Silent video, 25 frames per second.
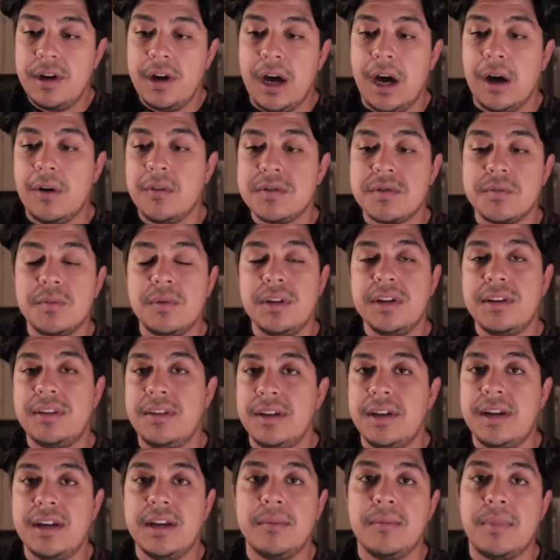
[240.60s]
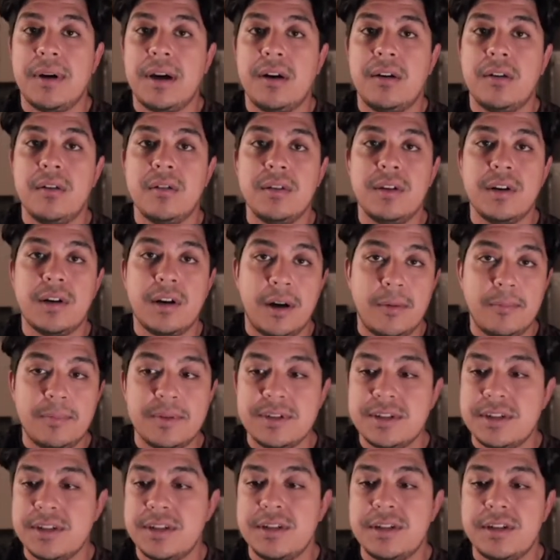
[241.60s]
I was really thinking about the
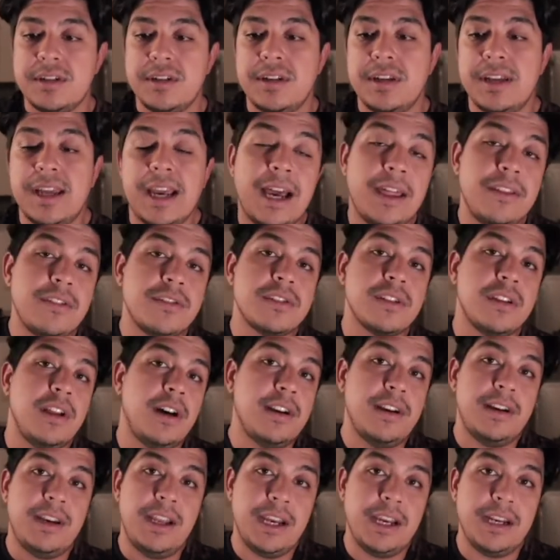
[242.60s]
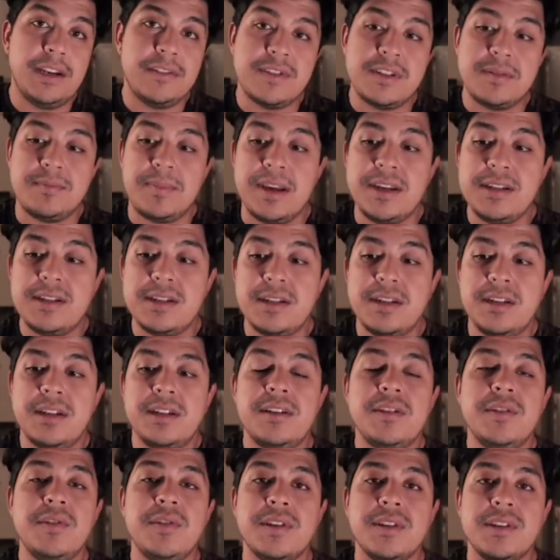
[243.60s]
composition. Yeah, there's a lot of negative space in
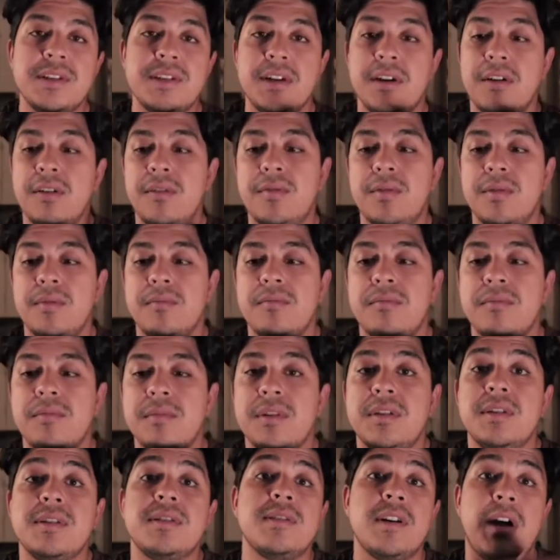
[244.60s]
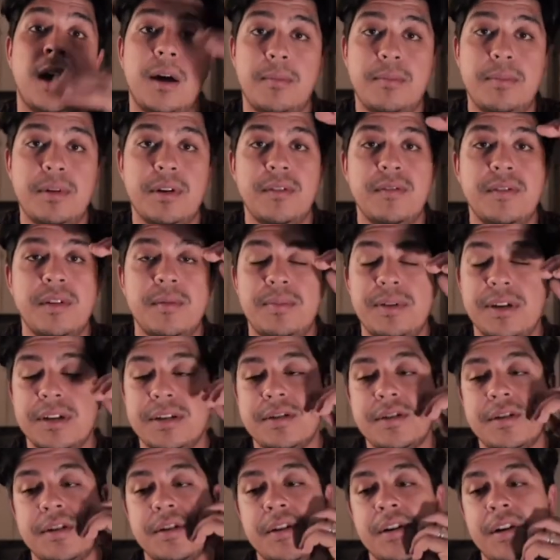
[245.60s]
it. You can tell from the top of the
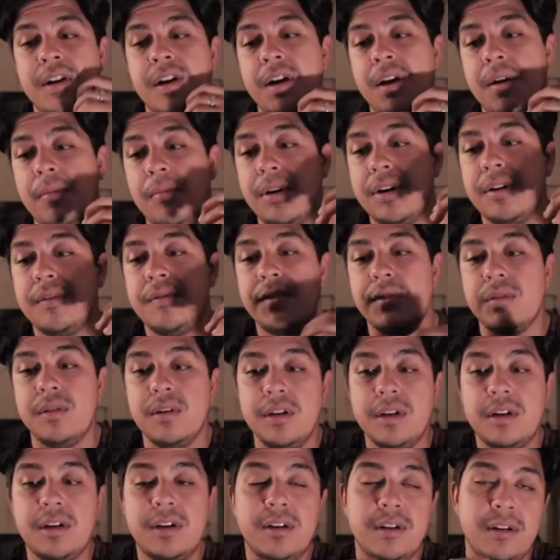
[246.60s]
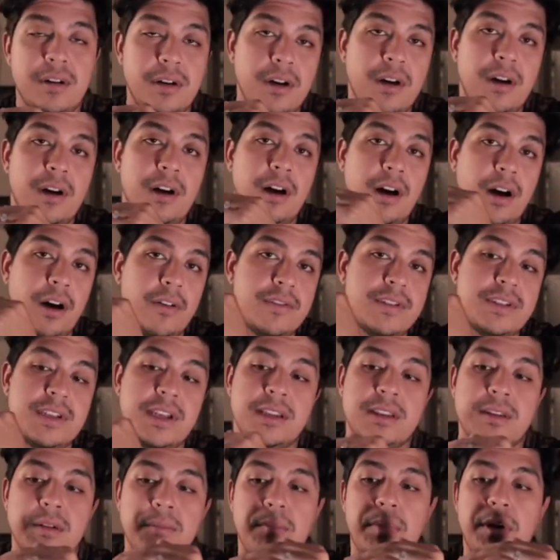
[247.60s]
picture. But if you look, obviously
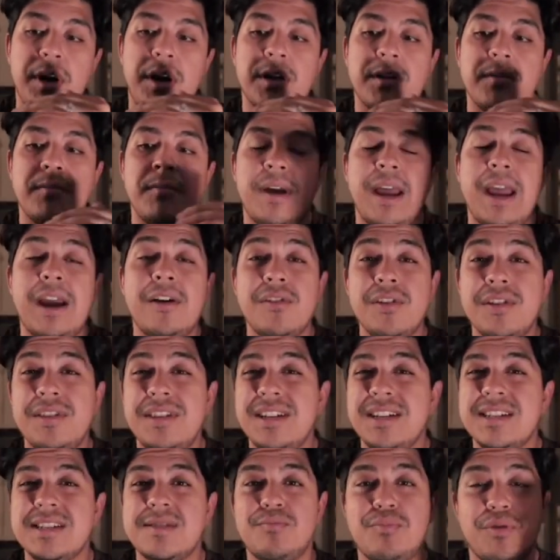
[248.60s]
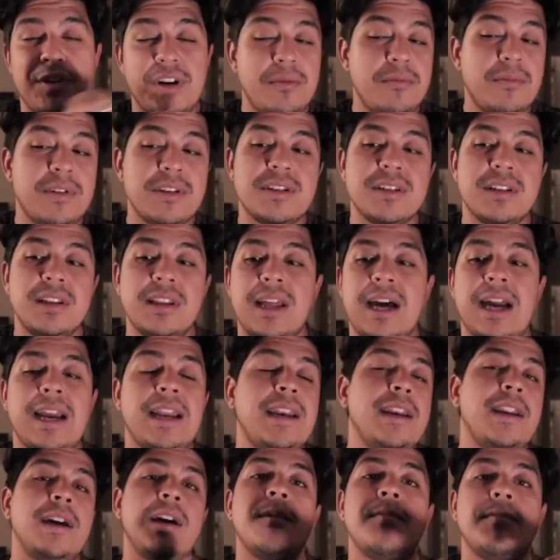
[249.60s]
at the bottom, everything is pretty much
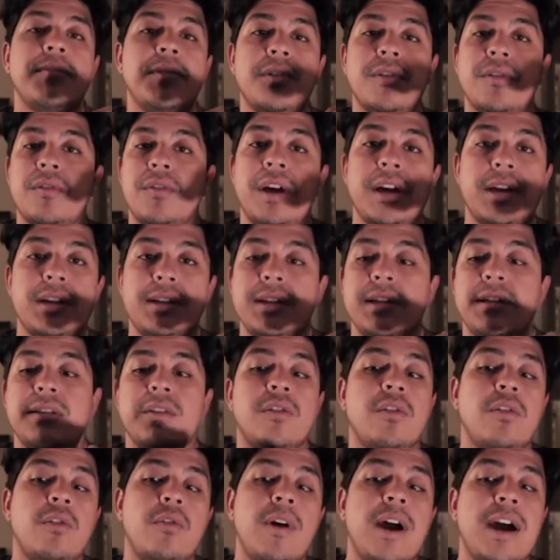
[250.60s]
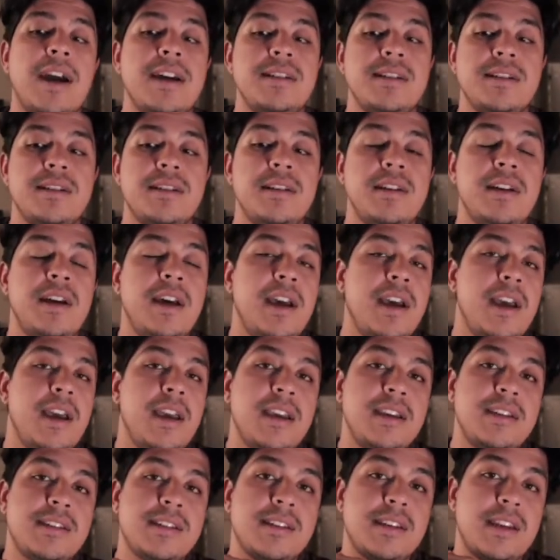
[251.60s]
lined up correctly. The horizon
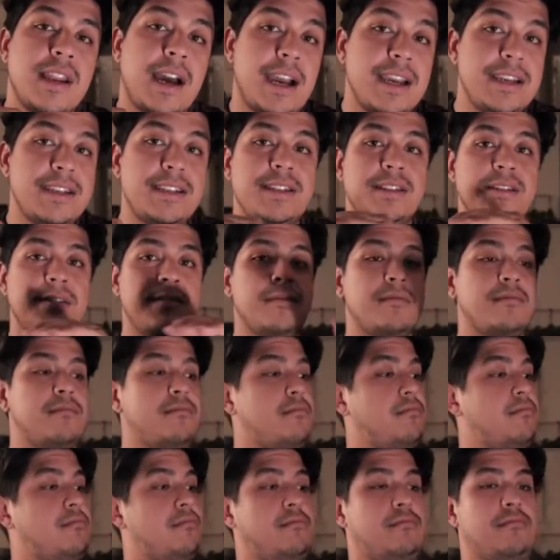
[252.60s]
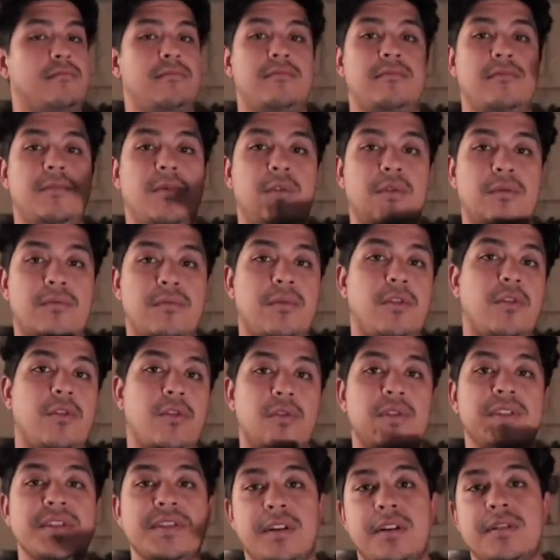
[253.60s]
is nice and
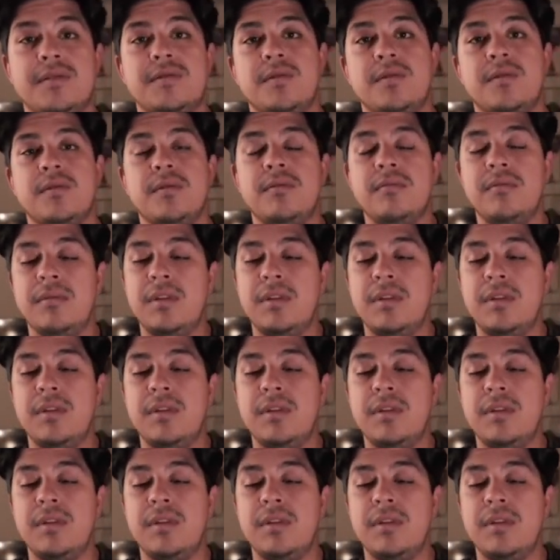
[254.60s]
horizontal.